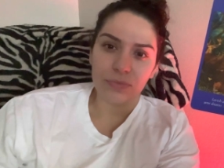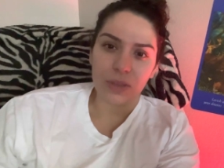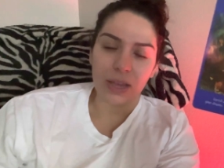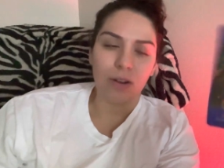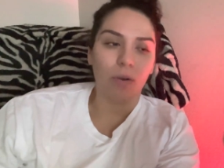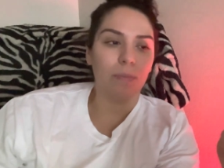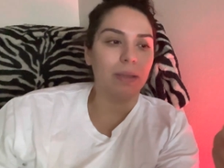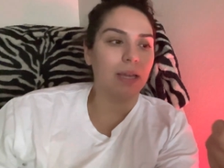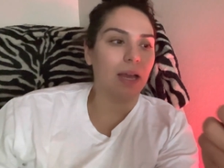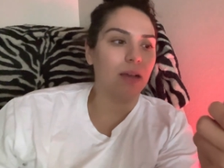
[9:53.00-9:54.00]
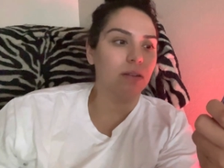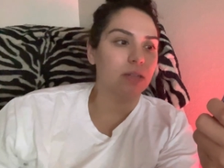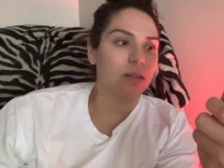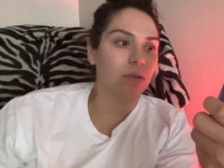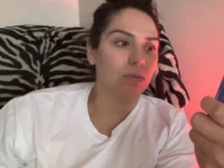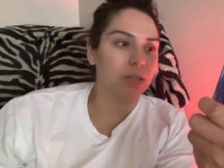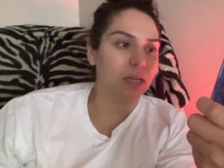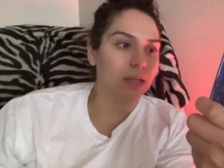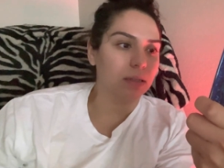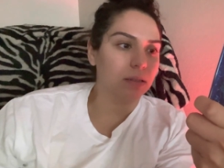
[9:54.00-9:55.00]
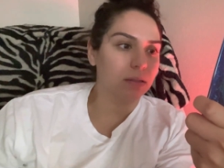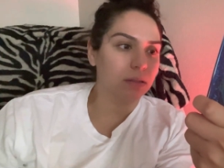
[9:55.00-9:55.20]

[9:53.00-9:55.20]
And being held and holding.